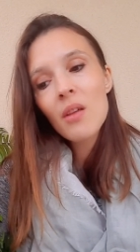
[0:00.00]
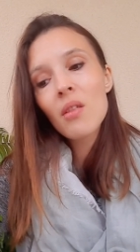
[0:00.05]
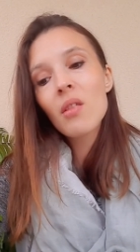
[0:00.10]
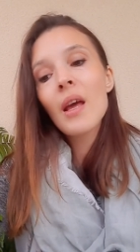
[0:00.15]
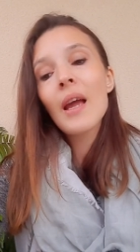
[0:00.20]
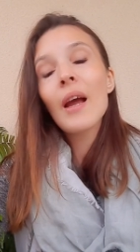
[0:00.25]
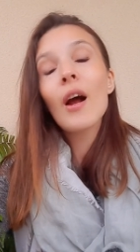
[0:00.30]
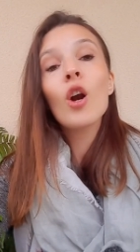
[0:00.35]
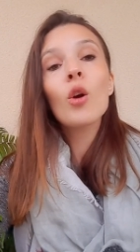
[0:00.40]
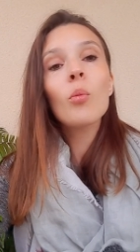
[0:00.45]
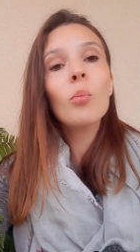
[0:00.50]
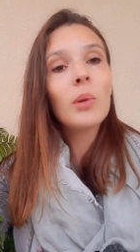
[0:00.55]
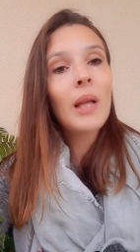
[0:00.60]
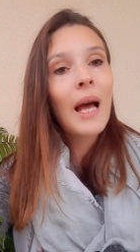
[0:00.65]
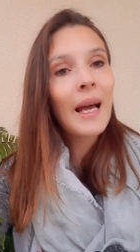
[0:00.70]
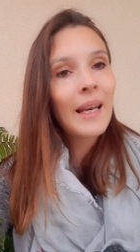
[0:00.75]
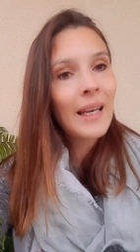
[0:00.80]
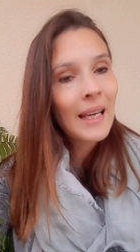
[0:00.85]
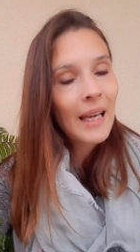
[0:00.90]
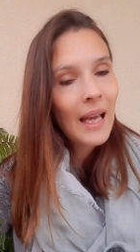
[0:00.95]
They are
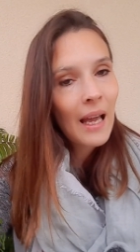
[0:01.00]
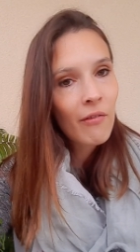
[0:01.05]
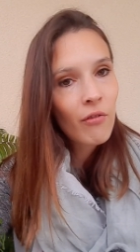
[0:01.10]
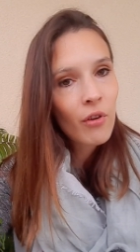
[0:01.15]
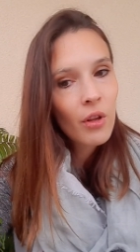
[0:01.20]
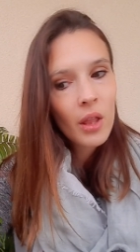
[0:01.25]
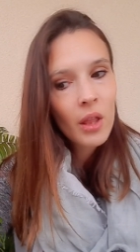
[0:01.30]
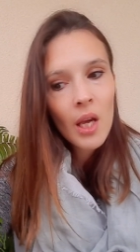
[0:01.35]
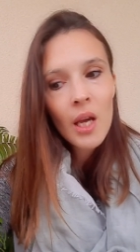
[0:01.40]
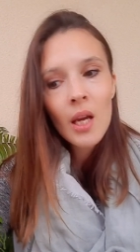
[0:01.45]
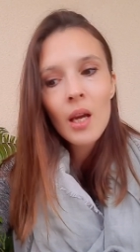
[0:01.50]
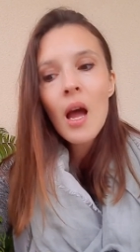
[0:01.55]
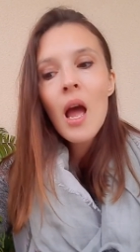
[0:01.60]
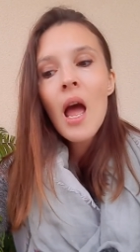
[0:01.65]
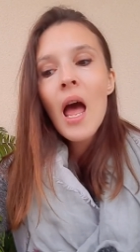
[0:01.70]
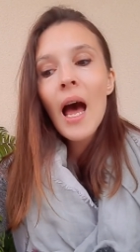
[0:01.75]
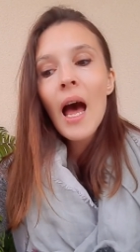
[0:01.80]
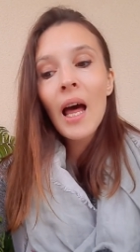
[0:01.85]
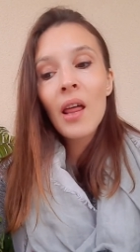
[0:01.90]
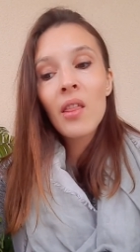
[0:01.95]
planning everything,
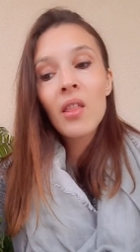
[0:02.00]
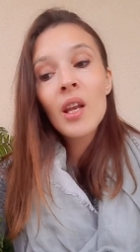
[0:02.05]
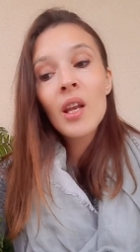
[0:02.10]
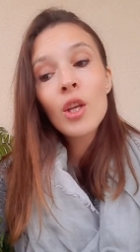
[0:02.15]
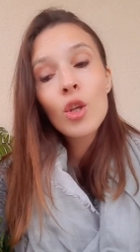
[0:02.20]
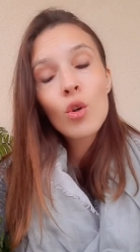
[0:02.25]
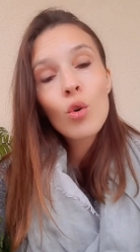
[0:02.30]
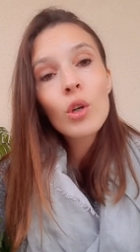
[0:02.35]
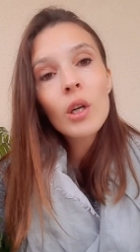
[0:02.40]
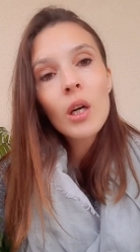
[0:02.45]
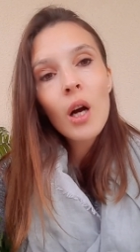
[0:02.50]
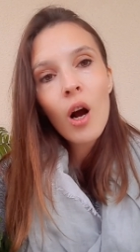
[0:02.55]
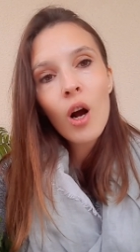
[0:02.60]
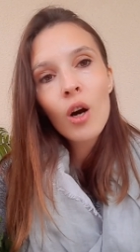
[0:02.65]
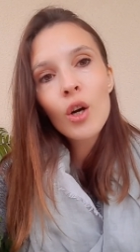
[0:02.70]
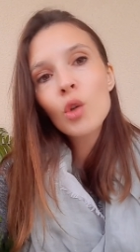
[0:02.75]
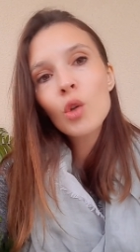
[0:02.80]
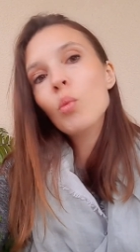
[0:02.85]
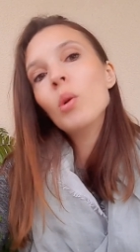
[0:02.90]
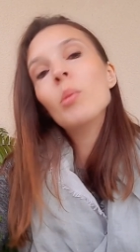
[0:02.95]
and then your
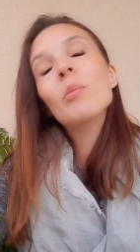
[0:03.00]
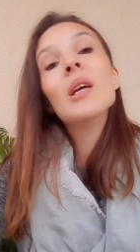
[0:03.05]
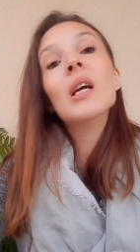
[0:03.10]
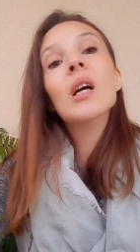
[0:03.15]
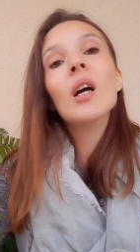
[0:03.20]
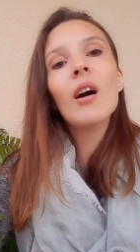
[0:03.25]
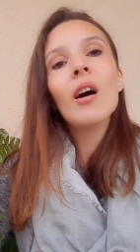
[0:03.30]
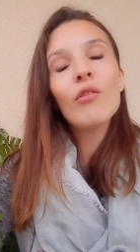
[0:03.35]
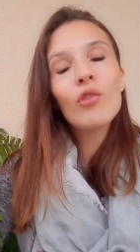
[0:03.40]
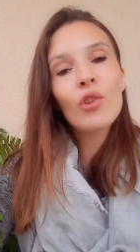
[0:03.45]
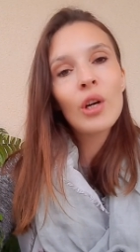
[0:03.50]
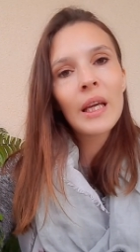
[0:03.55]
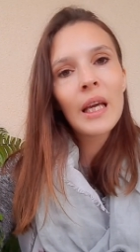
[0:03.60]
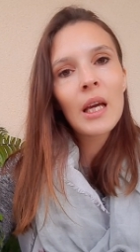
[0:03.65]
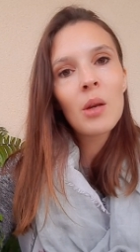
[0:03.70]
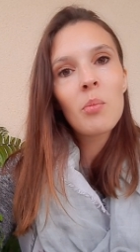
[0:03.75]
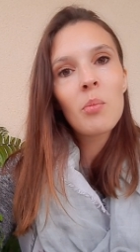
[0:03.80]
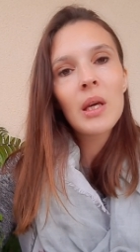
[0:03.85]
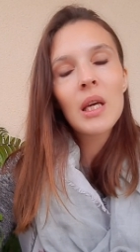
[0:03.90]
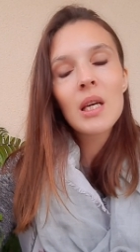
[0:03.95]
card will be covering
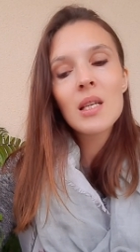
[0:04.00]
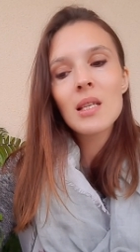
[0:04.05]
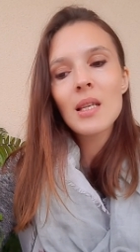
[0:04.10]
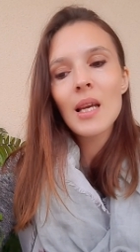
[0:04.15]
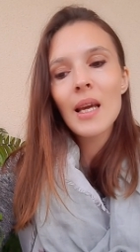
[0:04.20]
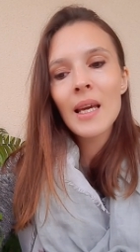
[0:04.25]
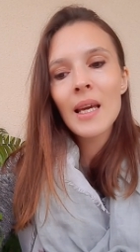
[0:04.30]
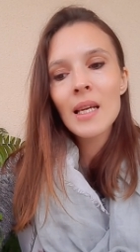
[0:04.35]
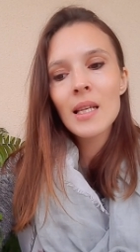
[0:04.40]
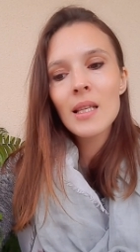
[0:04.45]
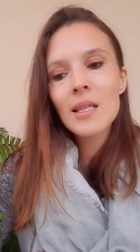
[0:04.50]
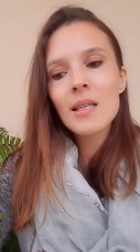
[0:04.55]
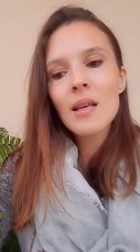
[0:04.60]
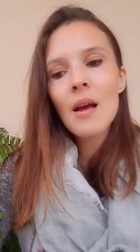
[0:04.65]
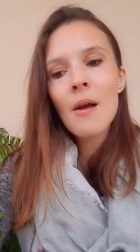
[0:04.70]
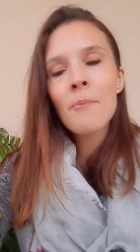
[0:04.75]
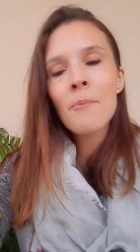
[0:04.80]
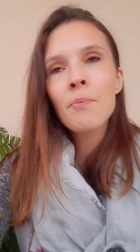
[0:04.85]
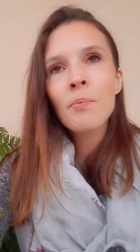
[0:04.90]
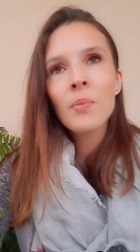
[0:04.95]
it because it's
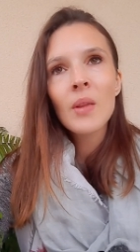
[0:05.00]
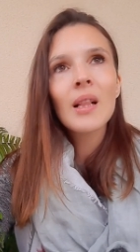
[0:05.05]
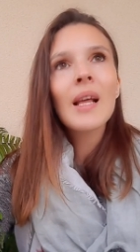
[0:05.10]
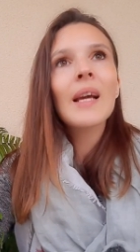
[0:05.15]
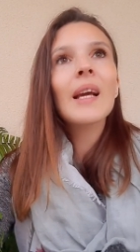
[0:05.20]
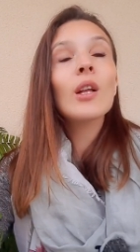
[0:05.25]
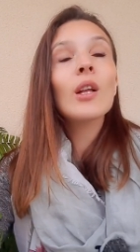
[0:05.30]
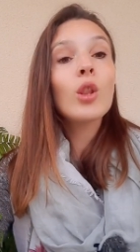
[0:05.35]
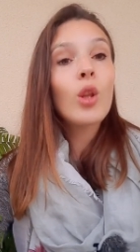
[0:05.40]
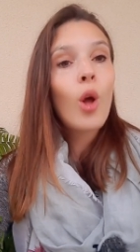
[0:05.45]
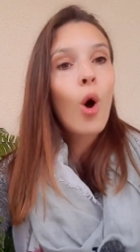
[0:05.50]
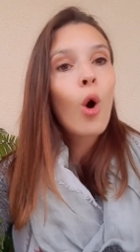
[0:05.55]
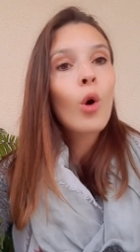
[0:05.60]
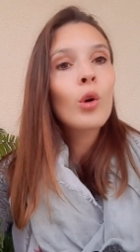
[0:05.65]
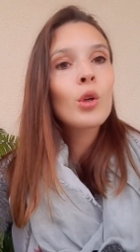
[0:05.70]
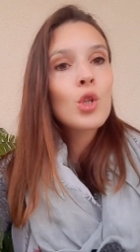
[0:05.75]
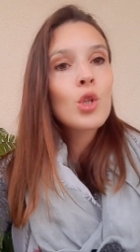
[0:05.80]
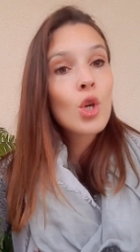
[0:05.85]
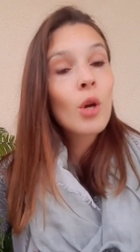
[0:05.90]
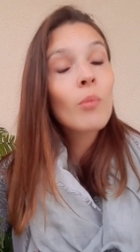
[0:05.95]
like a
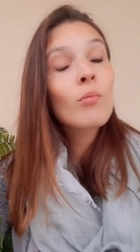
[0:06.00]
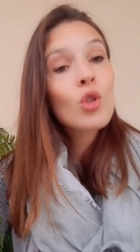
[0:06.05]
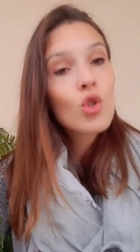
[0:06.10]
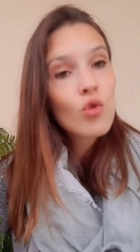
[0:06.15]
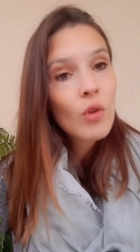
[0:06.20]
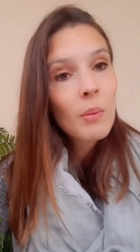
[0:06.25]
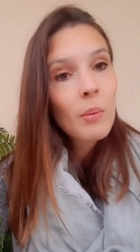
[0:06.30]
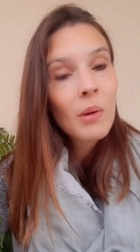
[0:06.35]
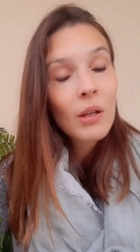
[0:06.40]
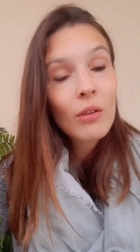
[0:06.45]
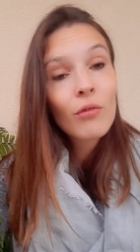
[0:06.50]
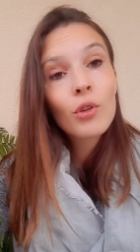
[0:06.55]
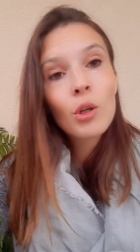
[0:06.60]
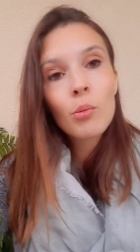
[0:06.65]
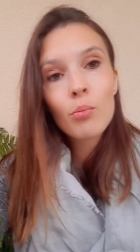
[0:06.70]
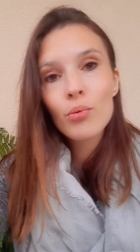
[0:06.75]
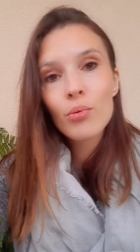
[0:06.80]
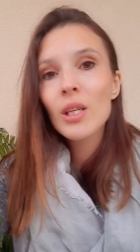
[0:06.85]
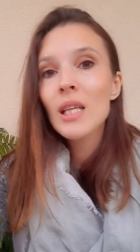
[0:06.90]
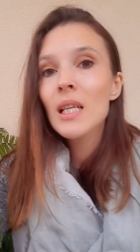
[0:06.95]
long-term treatment for a
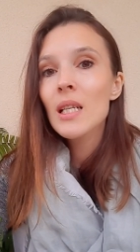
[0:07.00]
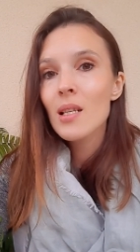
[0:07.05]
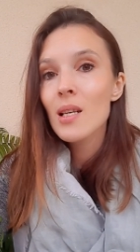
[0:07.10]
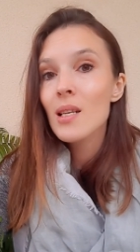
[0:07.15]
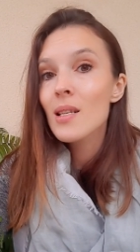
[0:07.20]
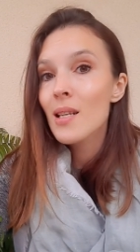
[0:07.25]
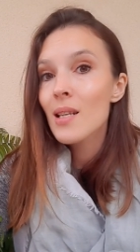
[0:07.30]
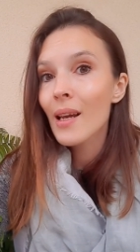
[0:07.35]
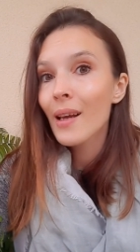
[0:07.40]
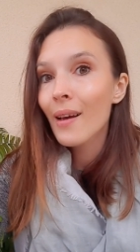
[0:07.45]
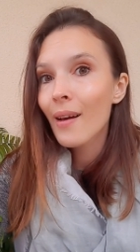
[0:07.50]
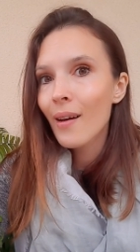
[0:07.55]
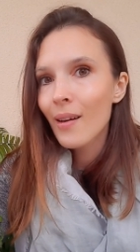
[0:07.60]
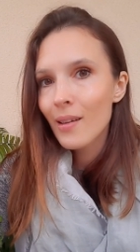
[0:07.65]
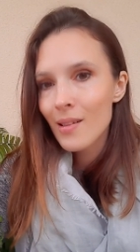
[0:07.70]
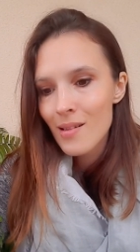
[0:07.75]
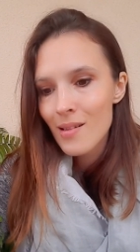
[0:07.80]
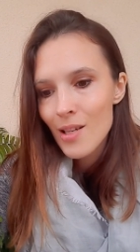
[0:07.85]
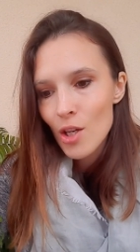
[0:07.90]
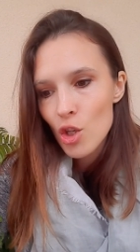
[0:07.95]
pre-existing
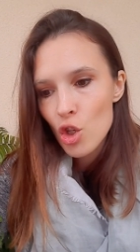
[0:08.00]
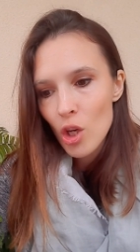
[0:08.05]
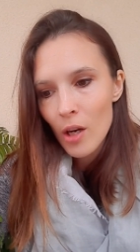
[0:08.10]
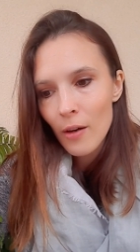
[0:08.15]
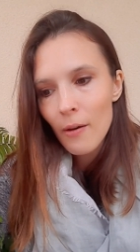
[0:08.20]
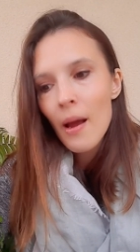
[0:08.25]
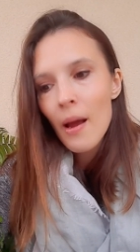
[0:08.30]
condition.